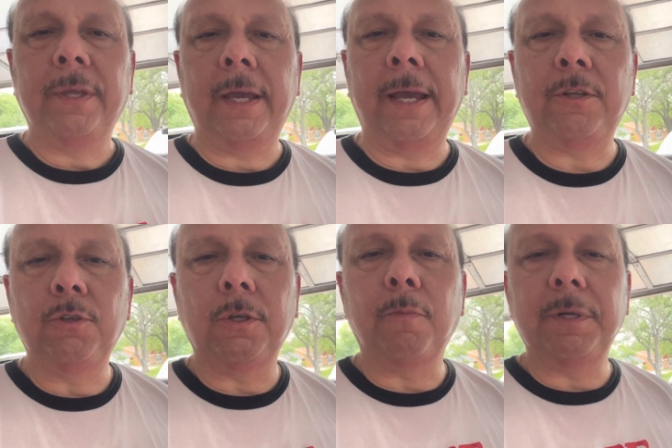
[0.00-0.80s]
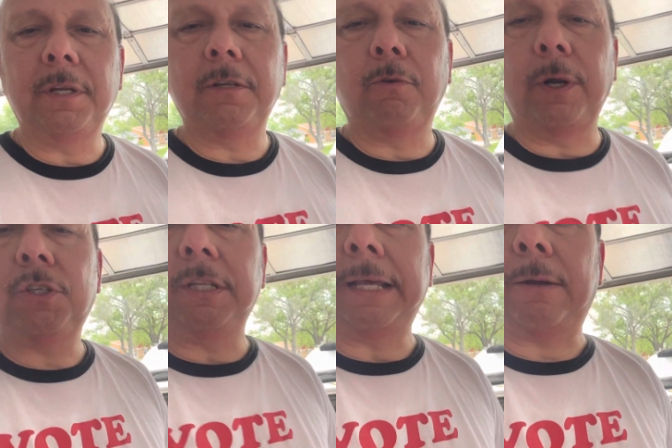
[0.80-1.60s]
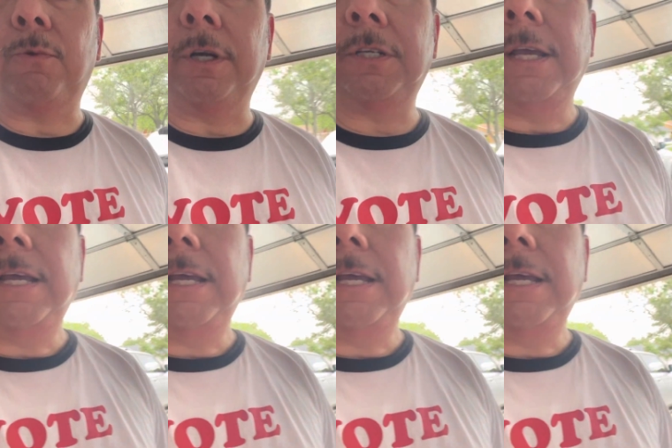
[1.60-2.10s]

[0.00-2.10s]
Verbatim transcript: and use an open-ended wrench, and that worked.